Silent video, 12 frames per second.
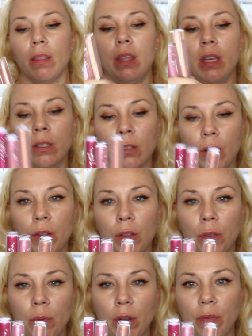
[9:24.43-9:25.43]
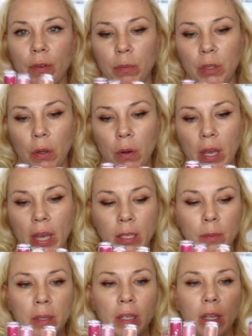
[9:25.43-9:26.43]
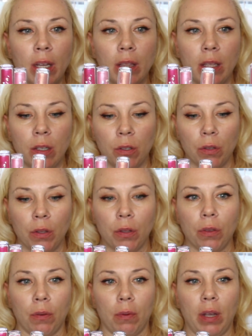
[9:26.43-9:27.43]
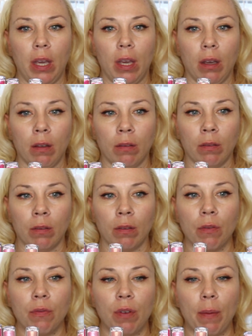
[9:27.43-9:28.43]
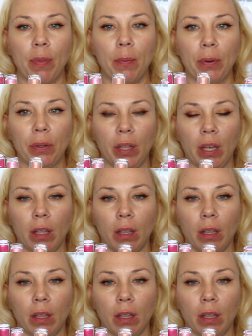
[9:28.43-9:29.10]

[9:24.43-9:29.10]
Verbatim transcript: These are the three from Sonia Esmond, and these are the three from the birthday